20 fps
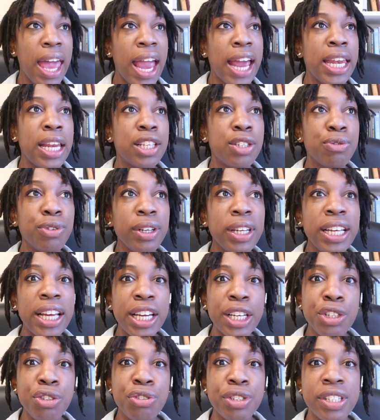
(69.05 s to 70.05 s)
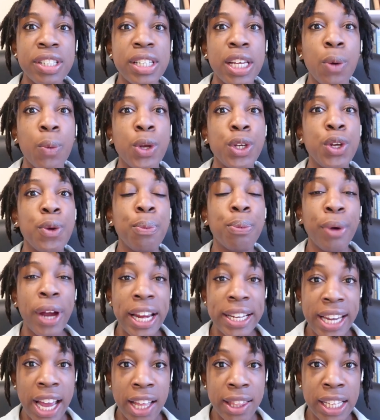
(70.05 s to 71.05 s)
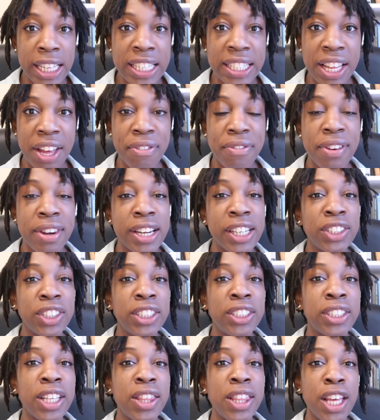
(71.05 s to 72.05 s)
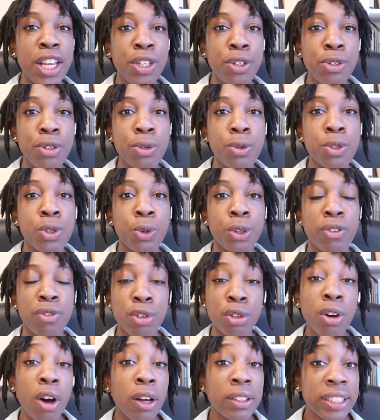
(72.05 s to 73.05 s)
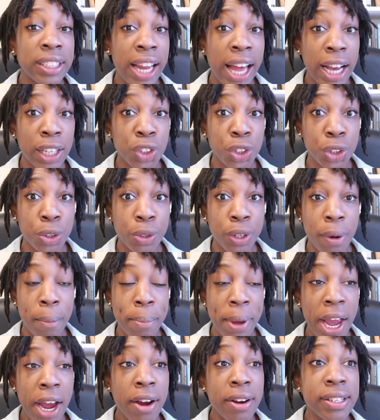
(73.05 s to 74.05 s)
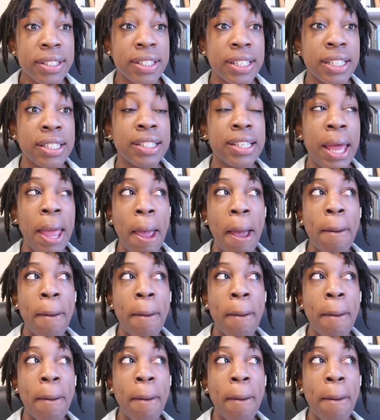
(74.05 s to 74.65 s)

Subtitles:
And it's really interesting when you break down these definitions and then you do sort of cross-national comparisons,